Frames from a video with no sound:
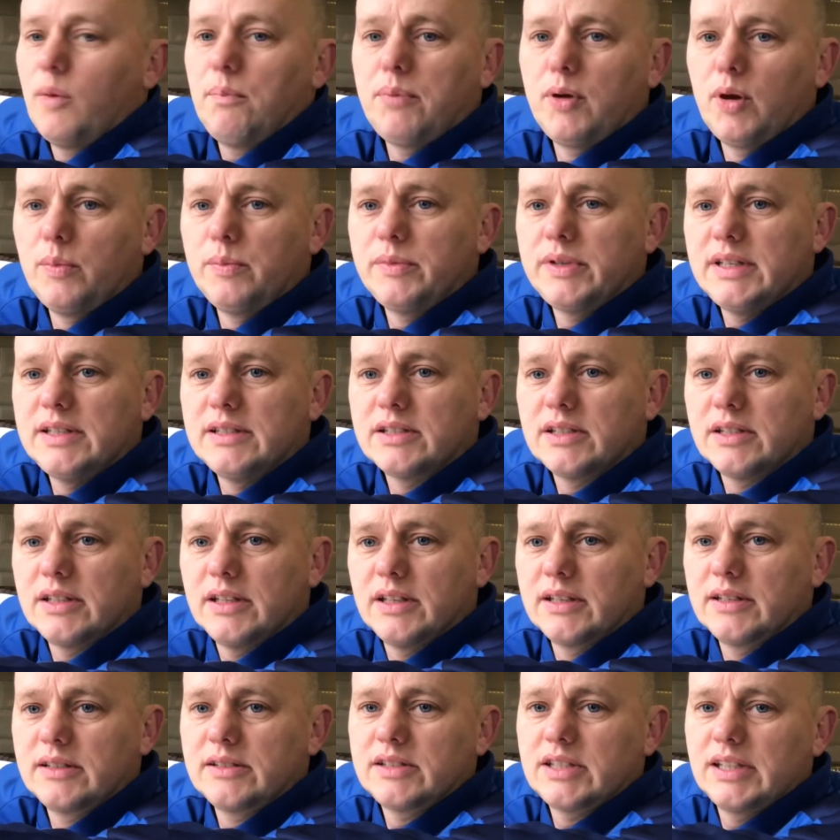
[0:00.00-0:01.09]
plumbed into
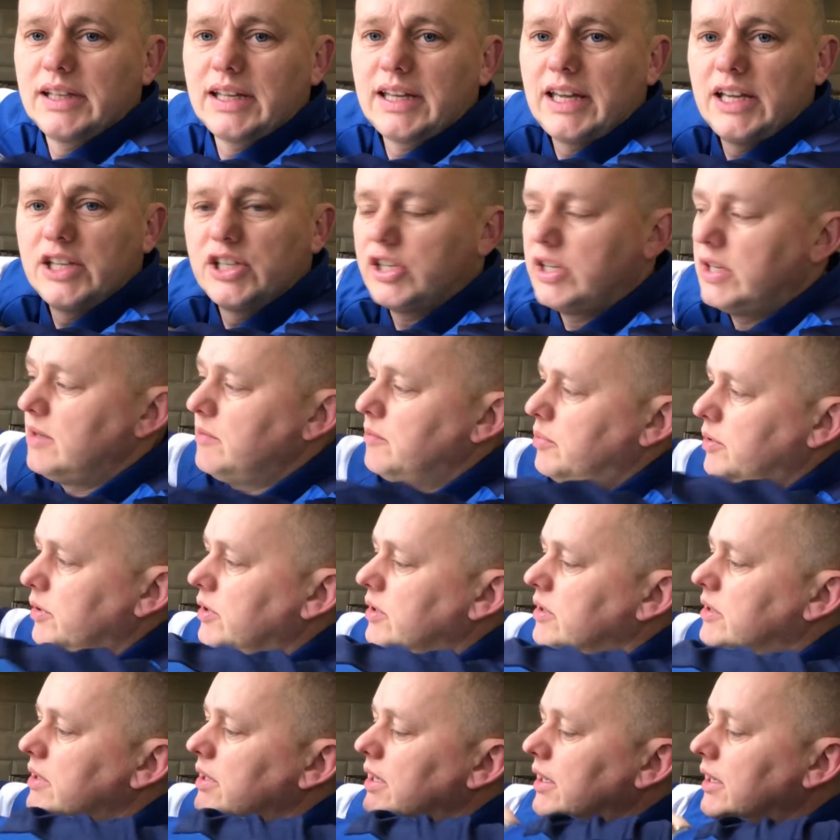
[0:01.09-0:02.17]
the kitchen,
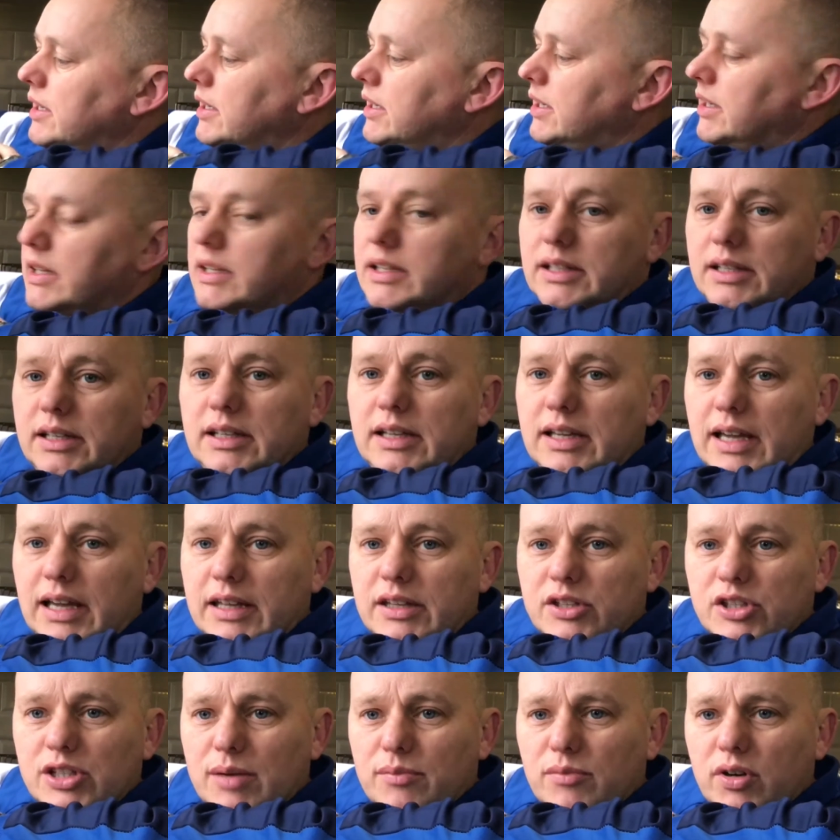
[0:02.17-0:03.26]
but you get the
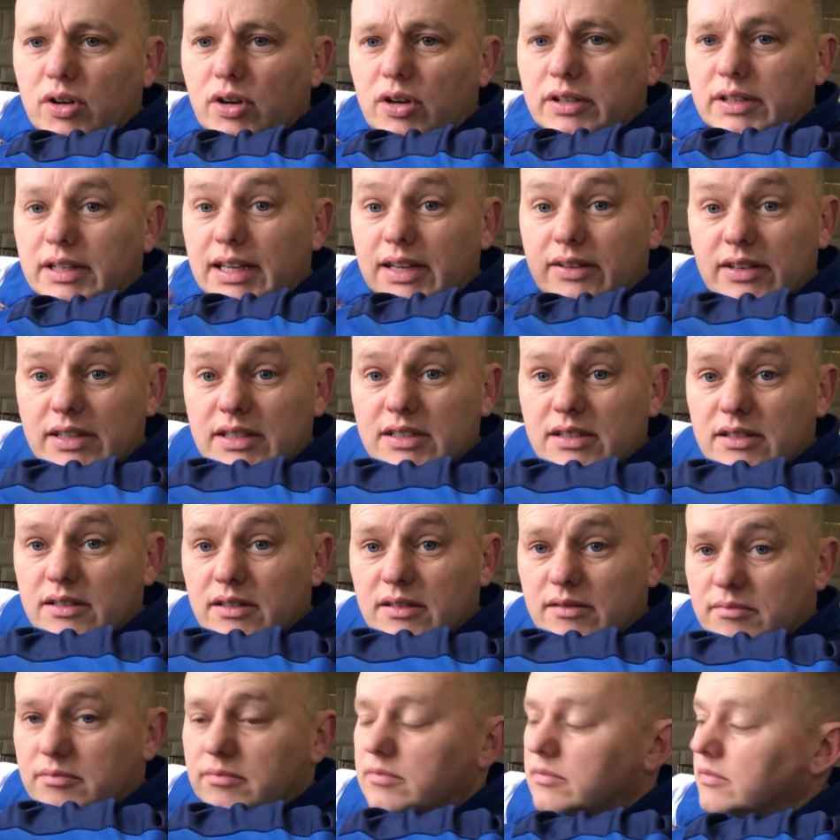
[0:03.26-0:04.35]
general idea. It's
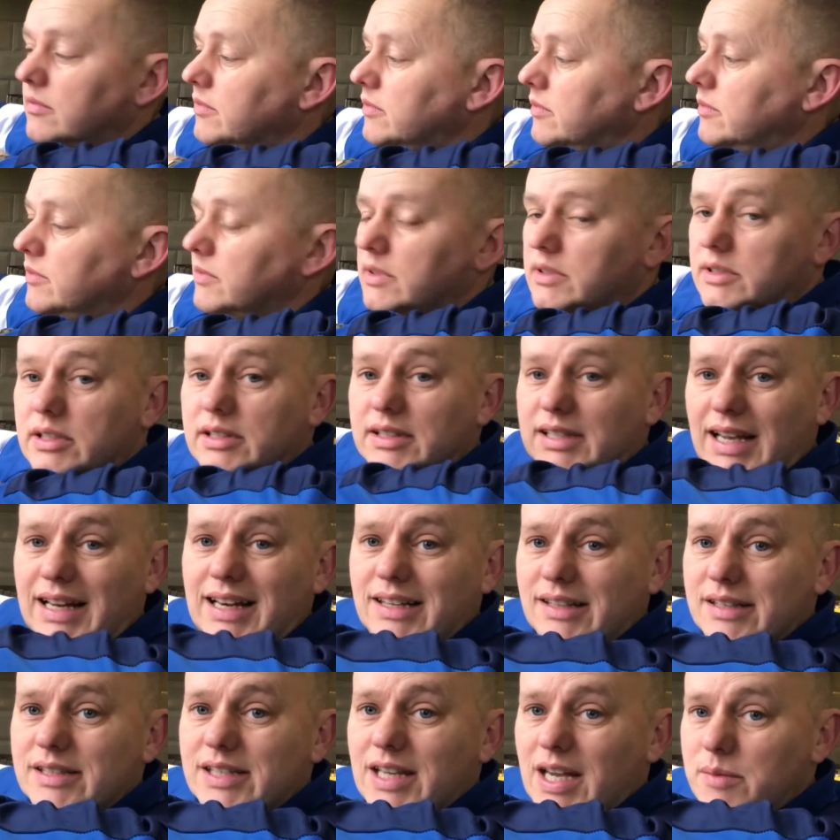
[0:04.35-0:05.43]
exactly
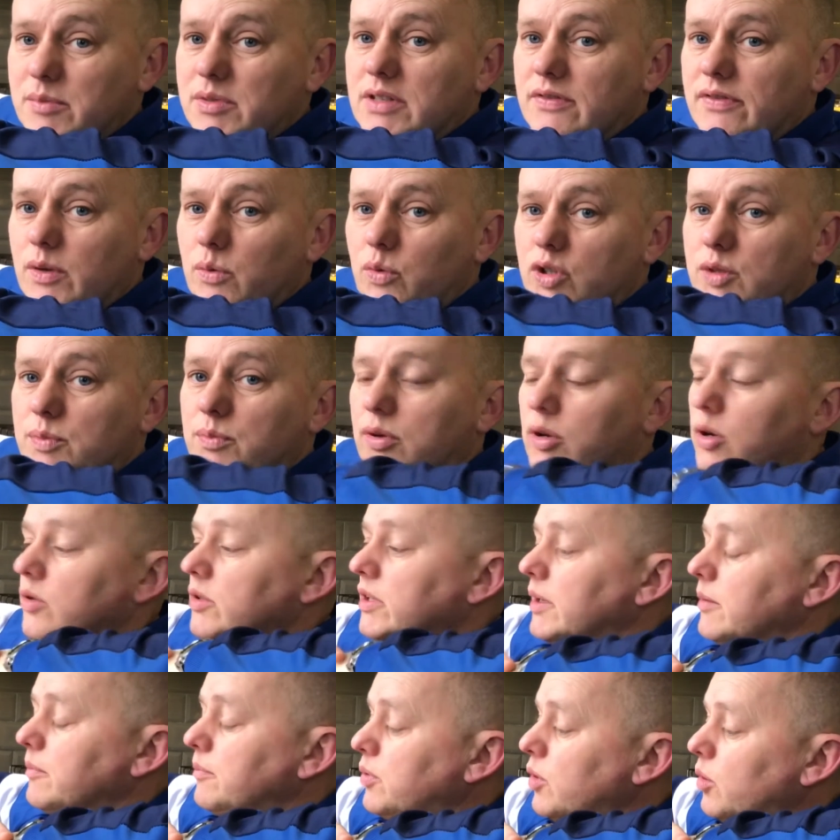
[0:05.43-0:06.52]
the same as if it was
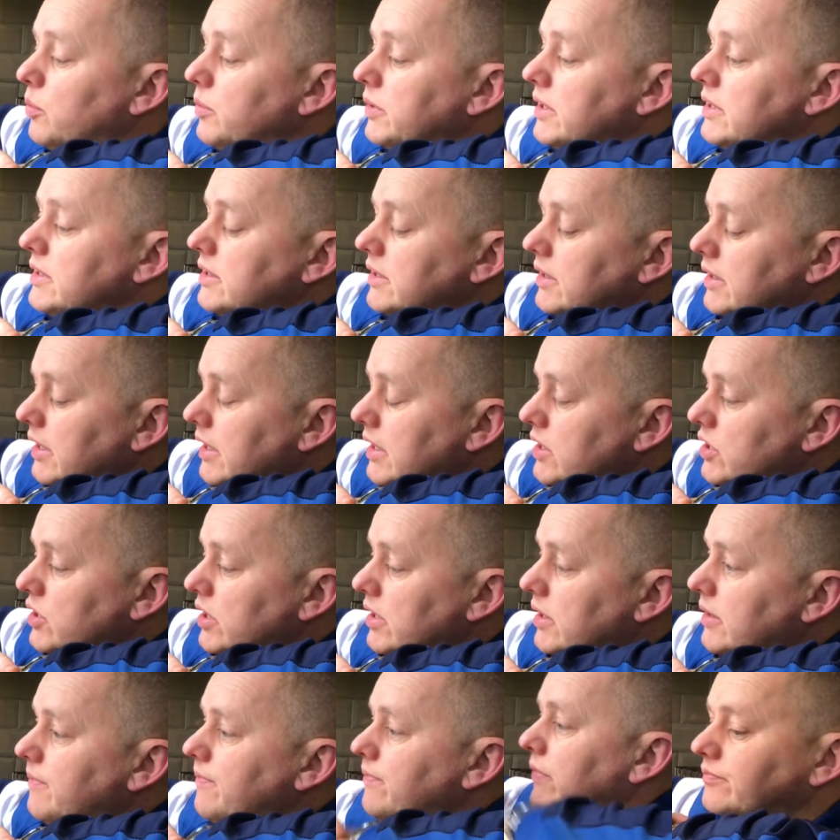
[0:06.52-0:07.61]
plumbed into the
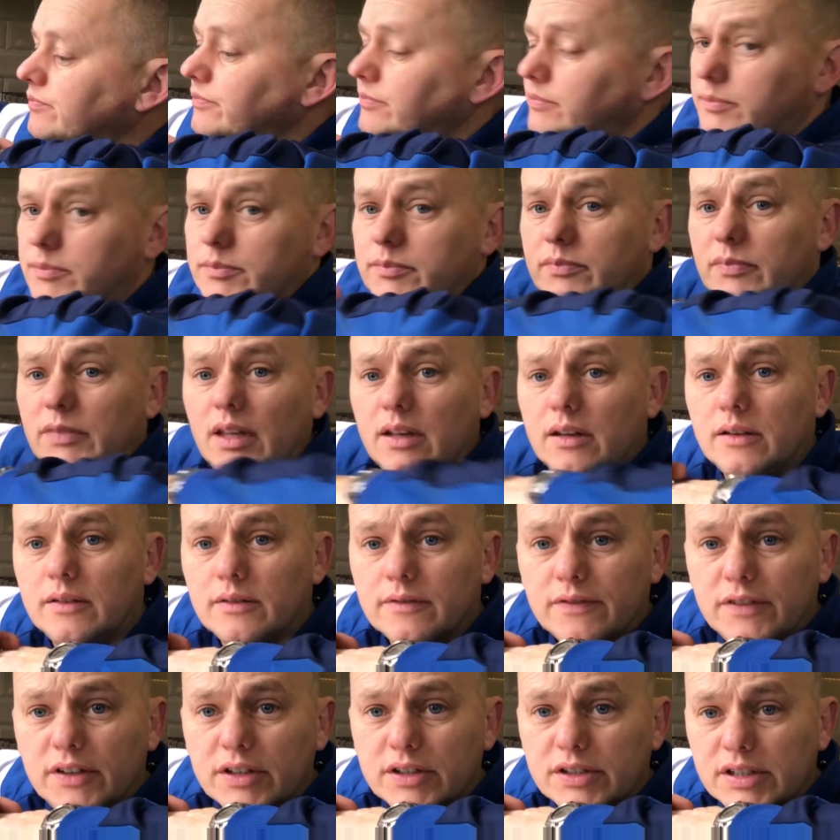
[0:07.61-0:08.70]
kitchen.
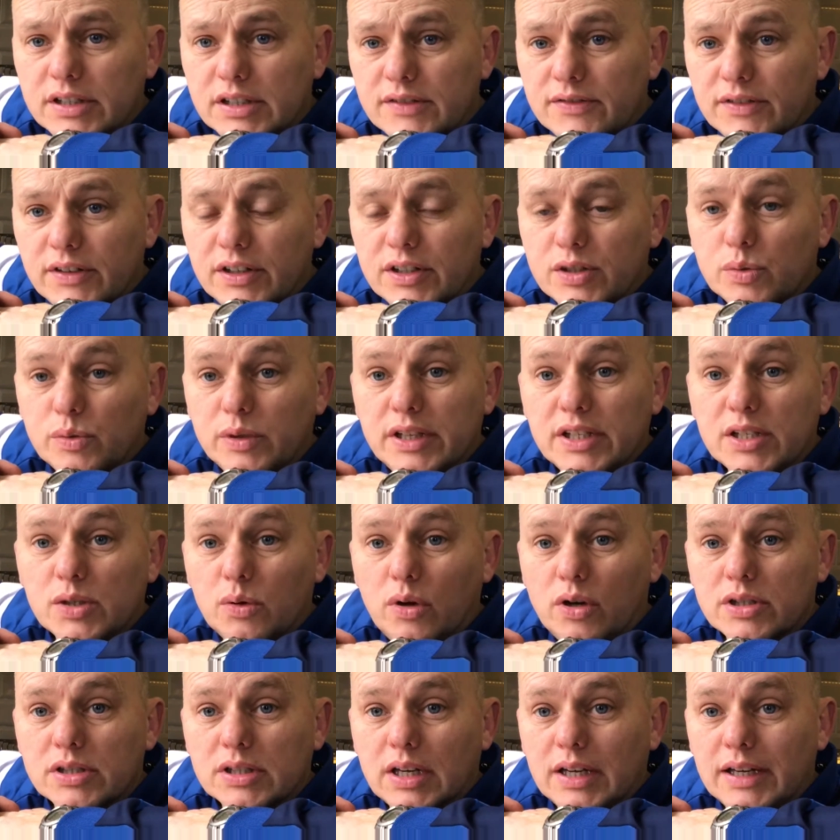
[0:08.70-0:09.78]
First things first, we need to
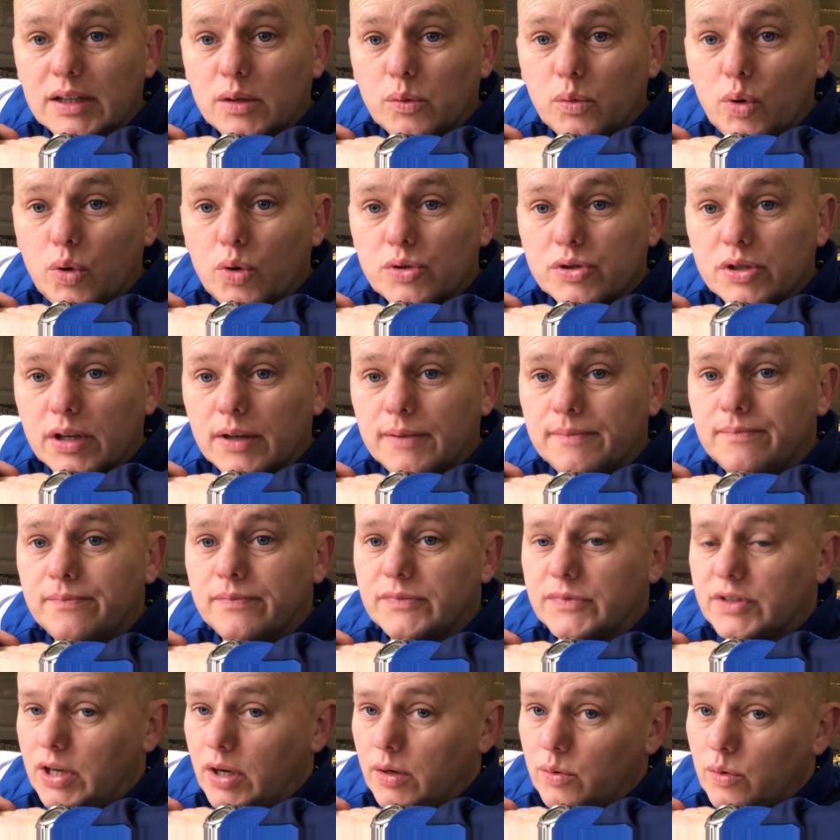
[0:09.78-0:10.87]
isolate the water.
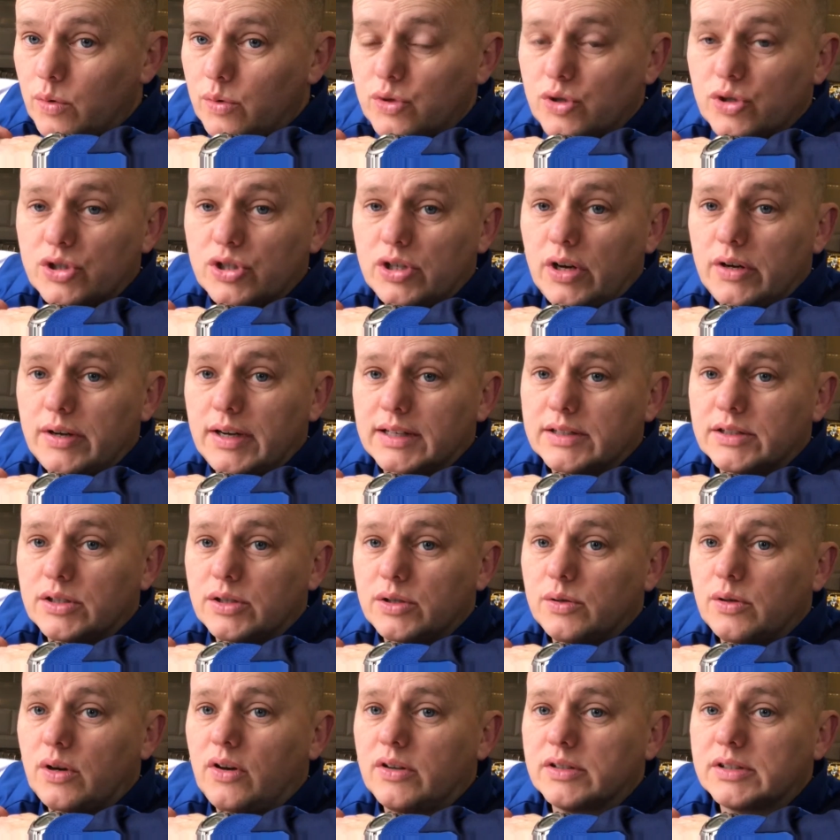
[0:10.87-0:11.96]
So we'll just show you how
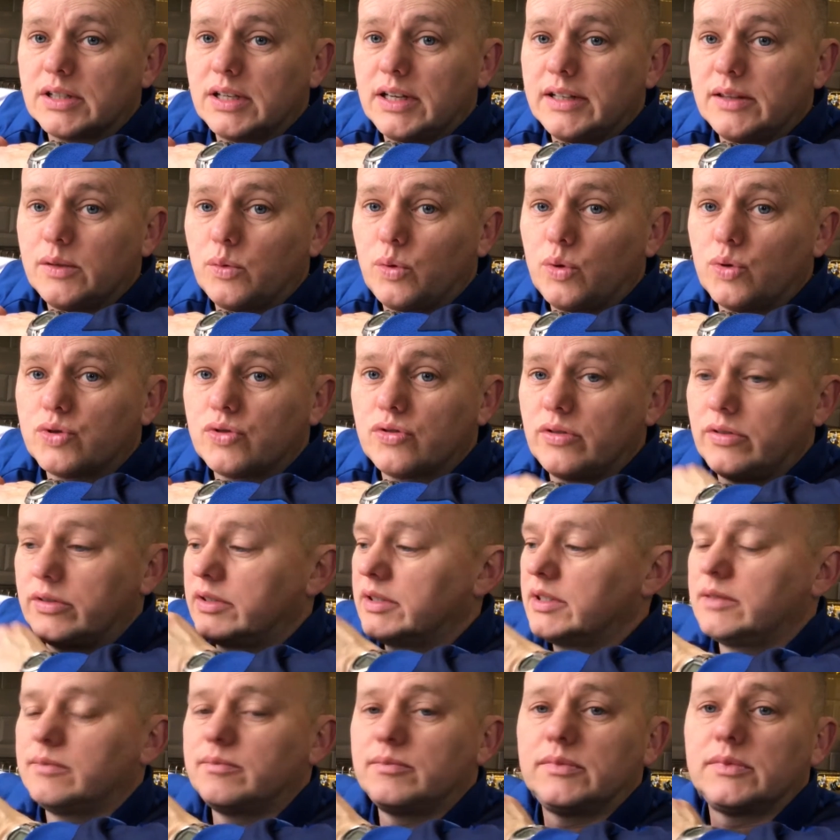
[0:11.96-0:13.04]
to isolate the water on
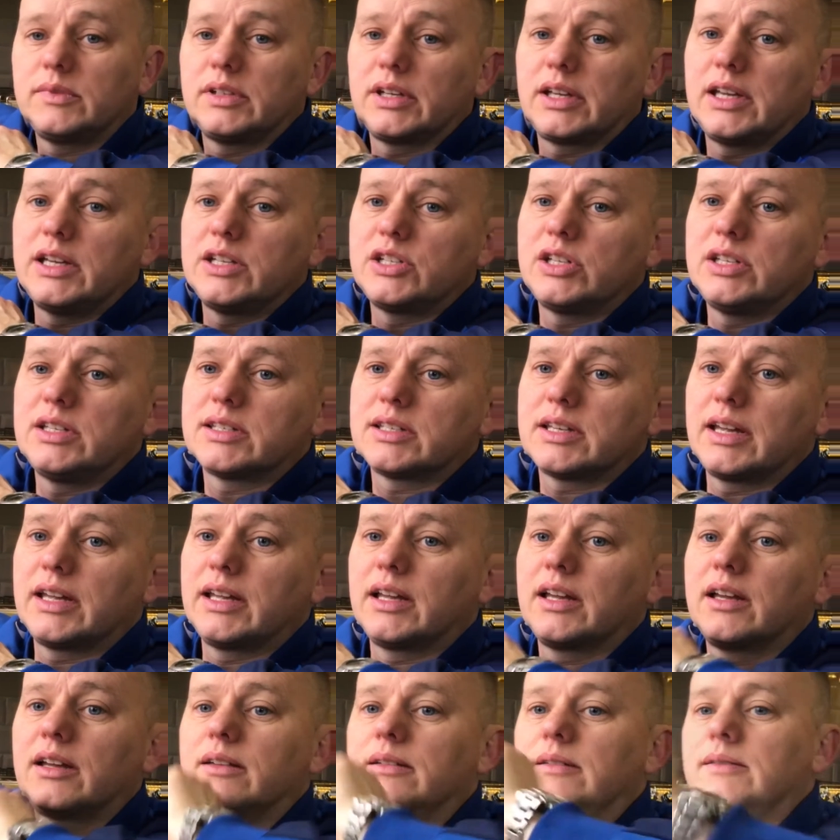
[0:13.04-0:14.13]
the kitchen sink.